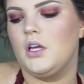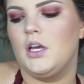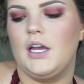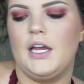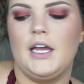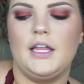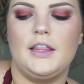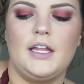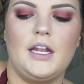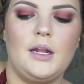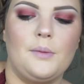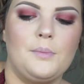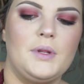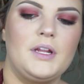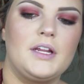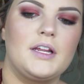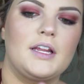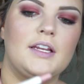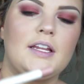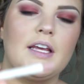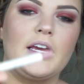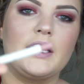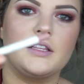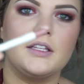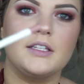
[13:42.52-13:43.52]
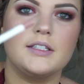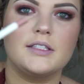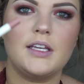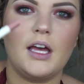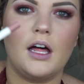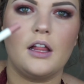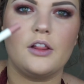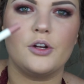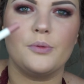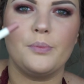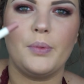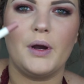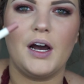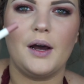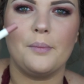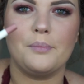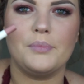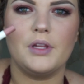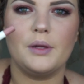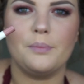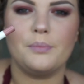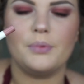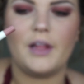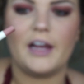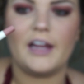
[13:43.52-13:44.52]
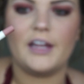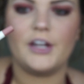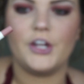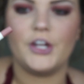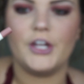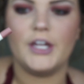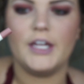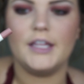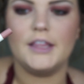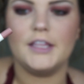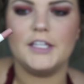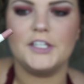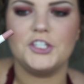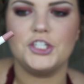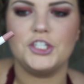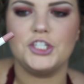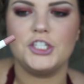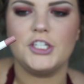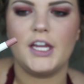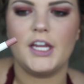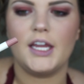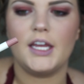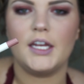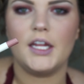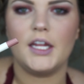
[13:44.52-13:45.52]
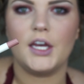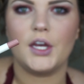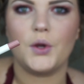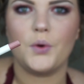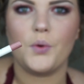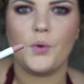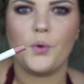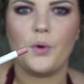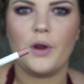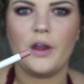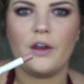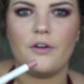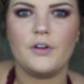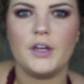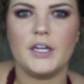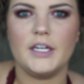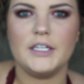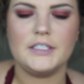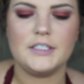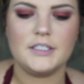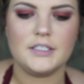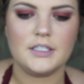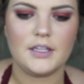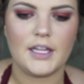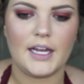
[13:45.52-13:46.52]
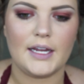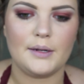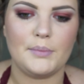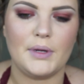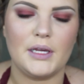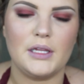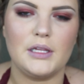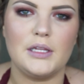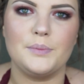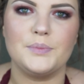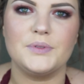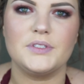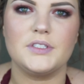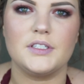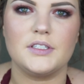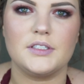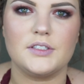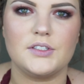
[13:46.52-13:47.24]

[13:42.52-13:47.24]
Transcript: And then I'm gonna take this Colourpop lip liner in the shade Aquarius to line my lips to